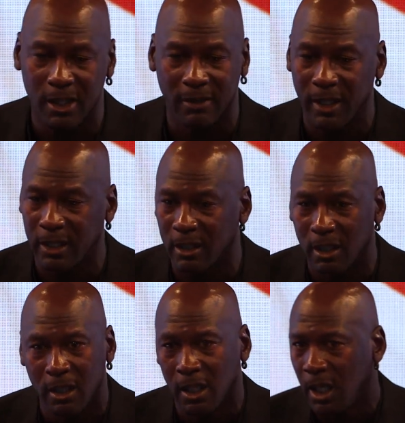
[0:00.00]
I mean,
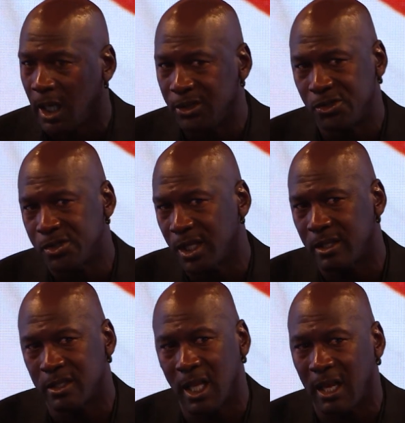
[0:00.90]
as you said,
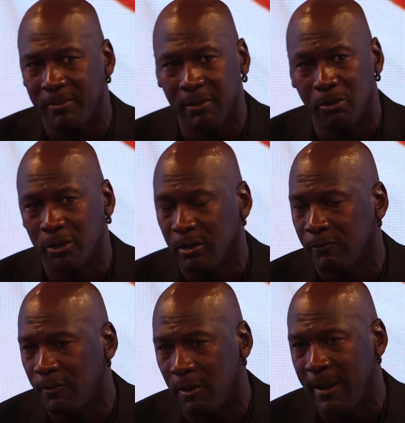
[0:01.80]
there's a lot of people that,
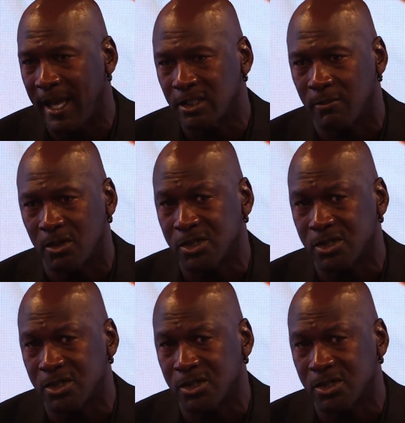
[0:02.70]
from a basketball